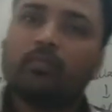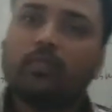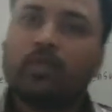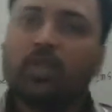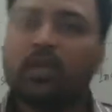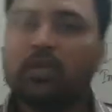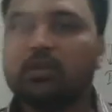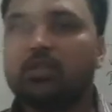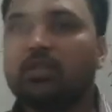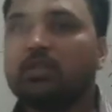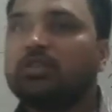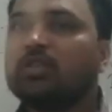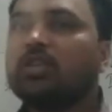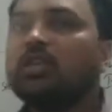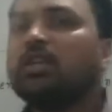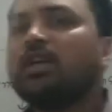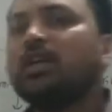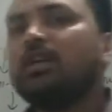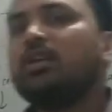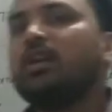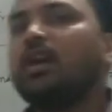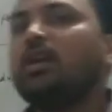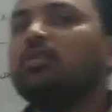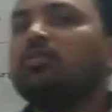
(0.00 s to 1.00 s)
the
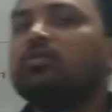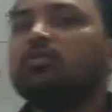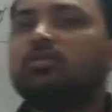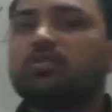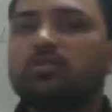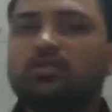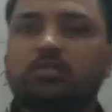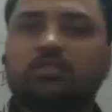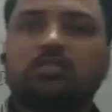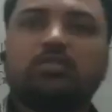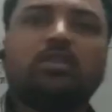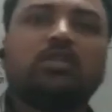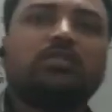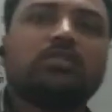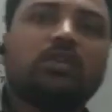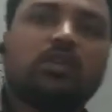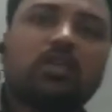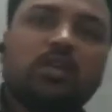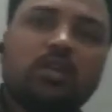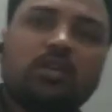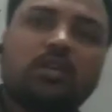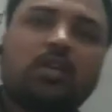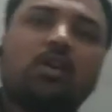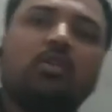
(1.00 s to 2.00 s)
silicon
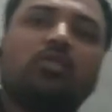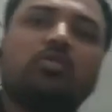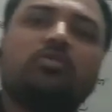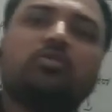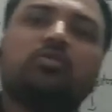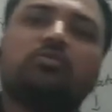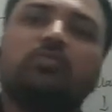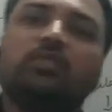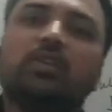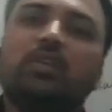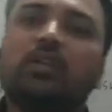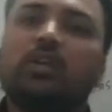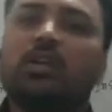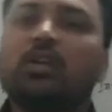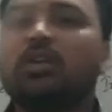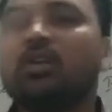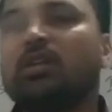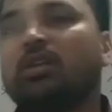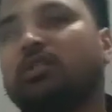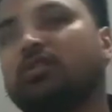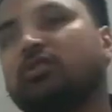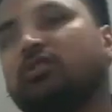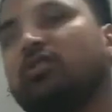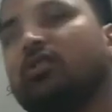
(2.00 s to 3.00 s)
diodes will
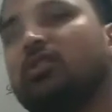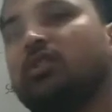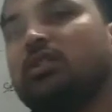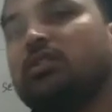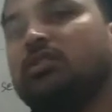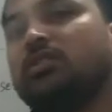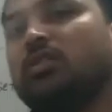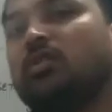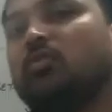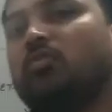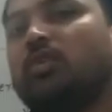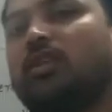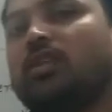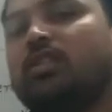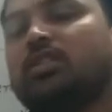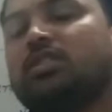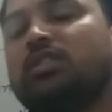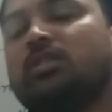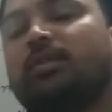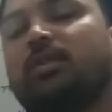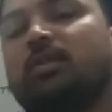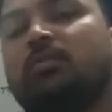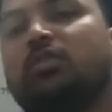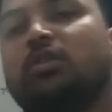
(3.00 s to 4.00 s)
conduct on the
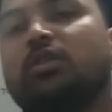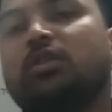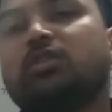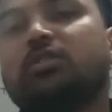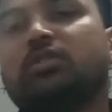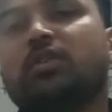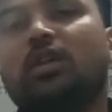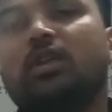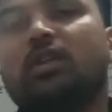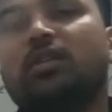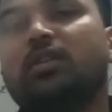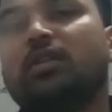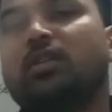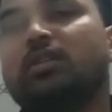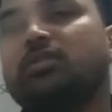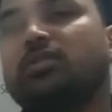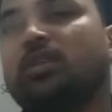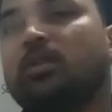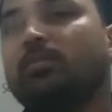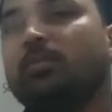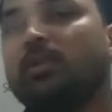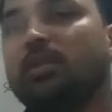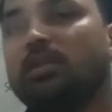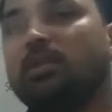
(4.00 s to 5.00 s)
0.7 volts, and the
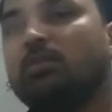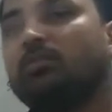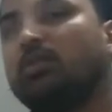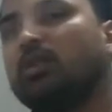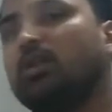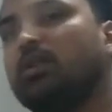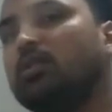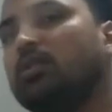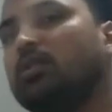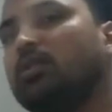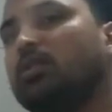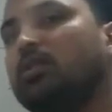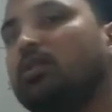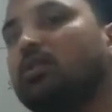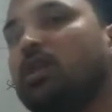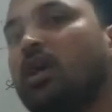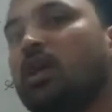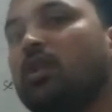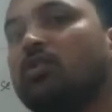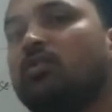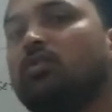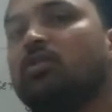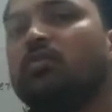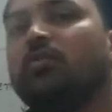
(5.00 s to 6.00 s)
germanium
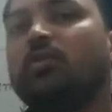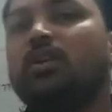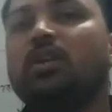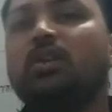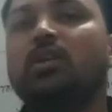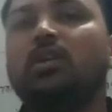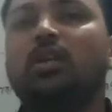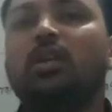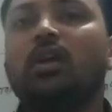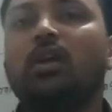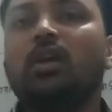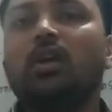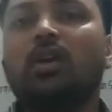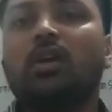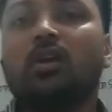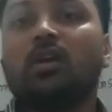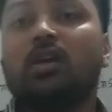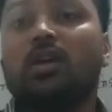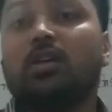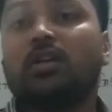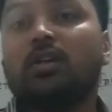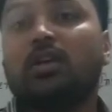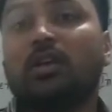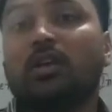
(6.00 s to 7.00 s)
diode will
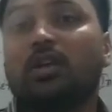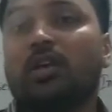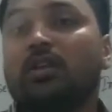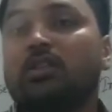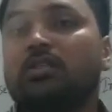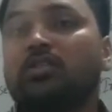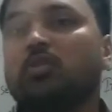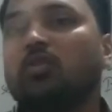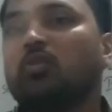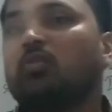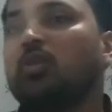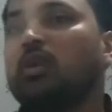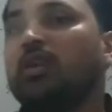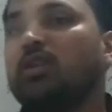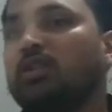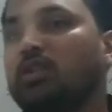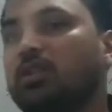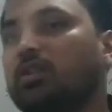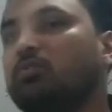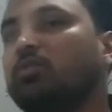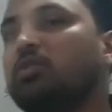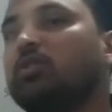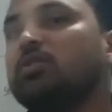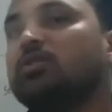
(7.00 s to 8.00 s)
conduct at
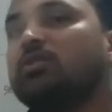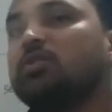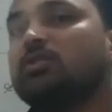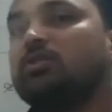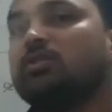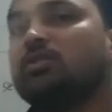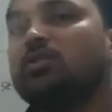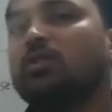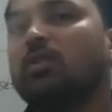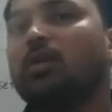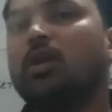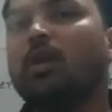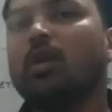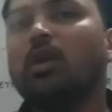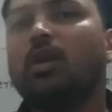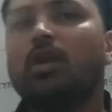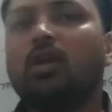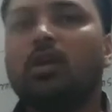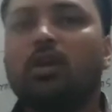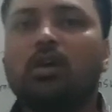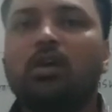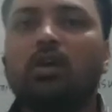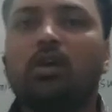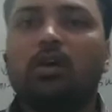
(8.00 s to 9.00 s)
0.3 volts. So
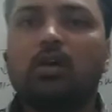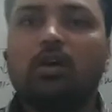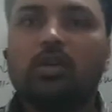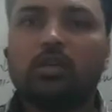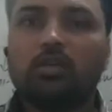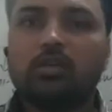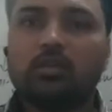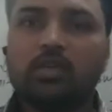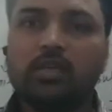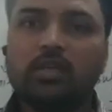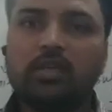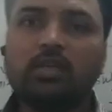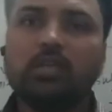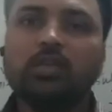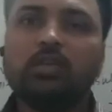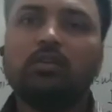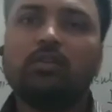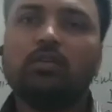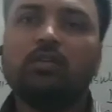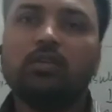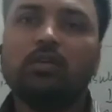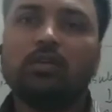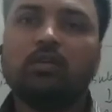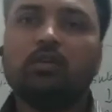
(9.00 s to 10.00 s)
they
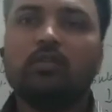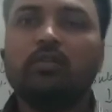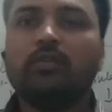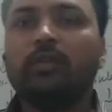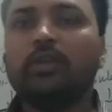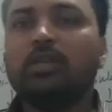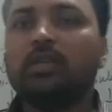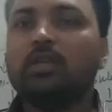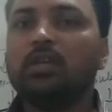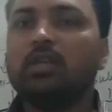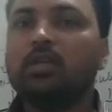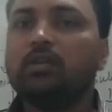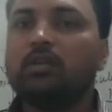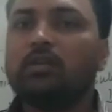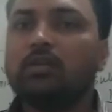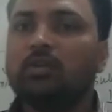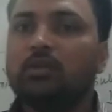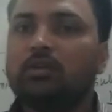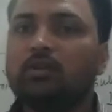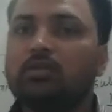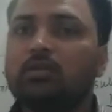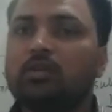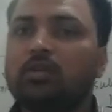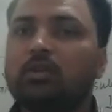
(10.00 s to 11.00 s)
need very
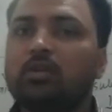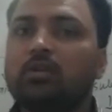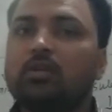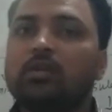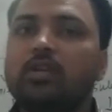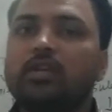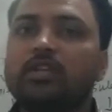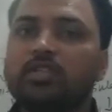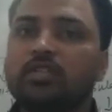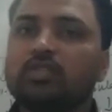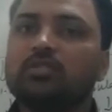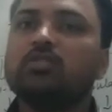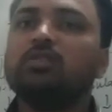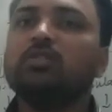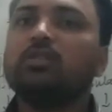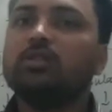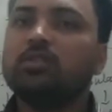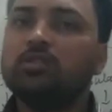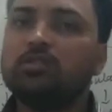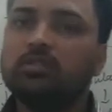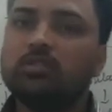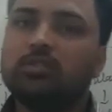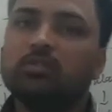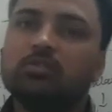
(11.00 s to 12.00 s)
less
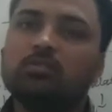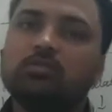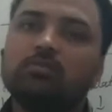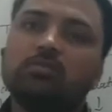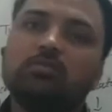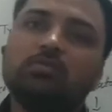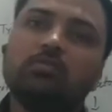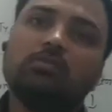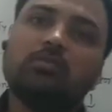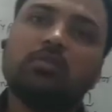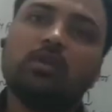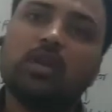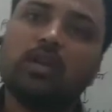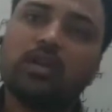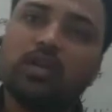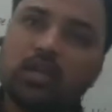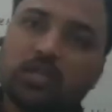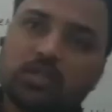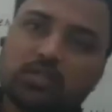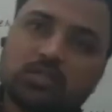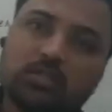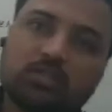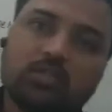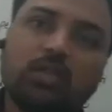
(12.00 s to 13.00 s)
energy to
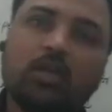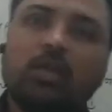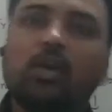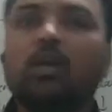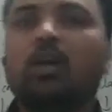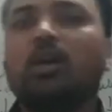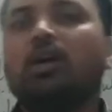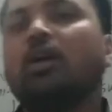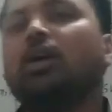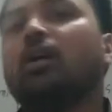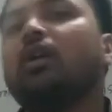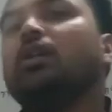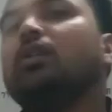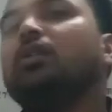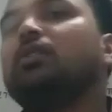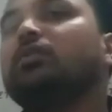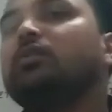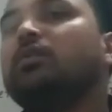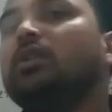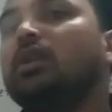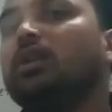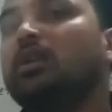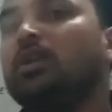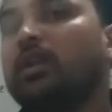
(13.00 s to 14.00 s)
conduct
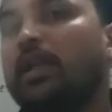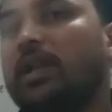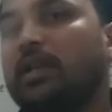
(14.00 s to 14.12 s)
the